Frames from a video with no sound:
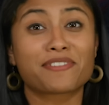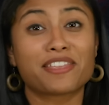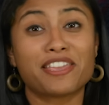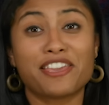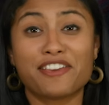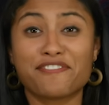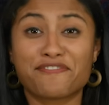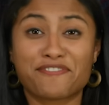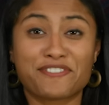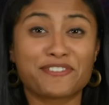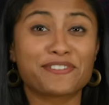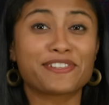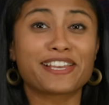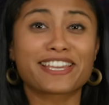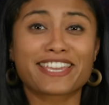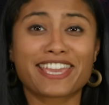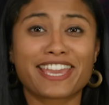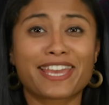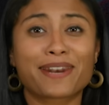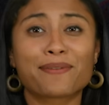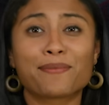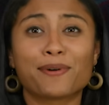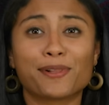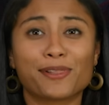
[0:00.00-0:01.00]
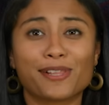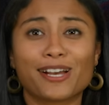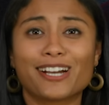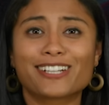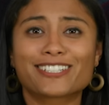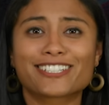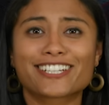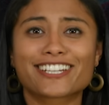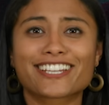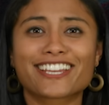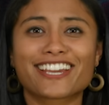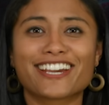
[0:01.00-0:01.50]
If you like Animal
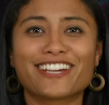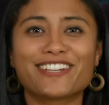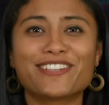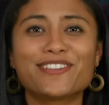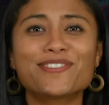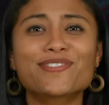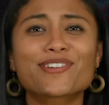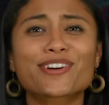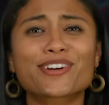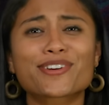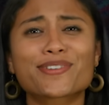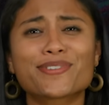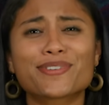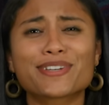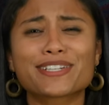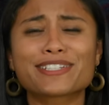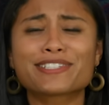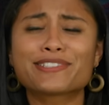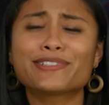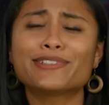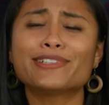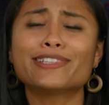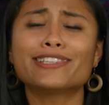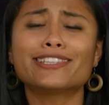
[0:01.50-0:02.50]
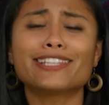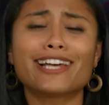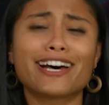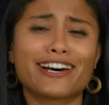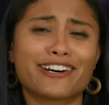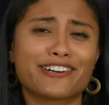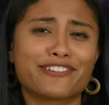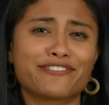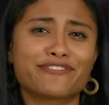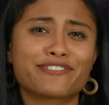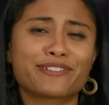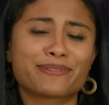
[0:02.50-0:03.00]
Logic, you are going to
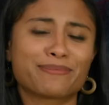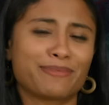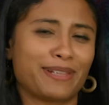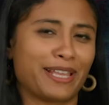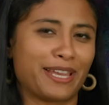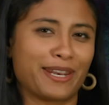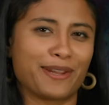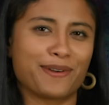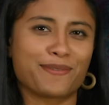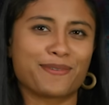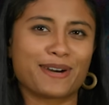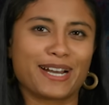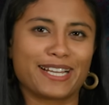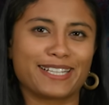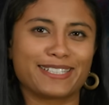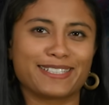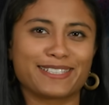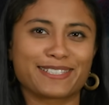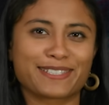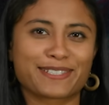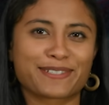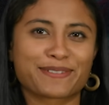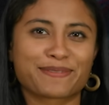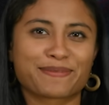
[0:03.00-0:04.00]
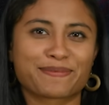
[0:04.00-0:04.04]
love Planet Wild.